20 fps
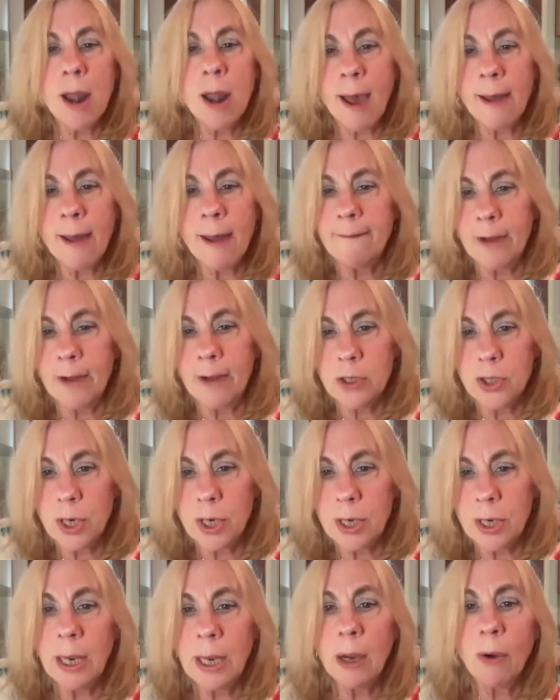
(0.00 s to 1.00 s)
are not
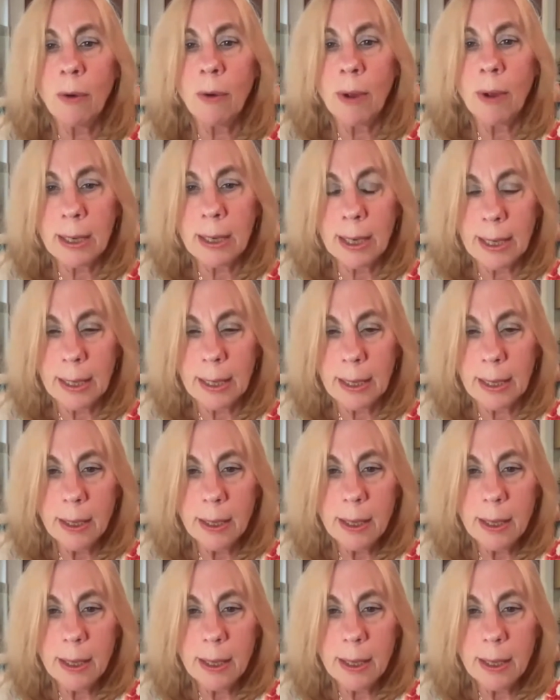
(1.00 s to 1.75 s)
functioning correctly.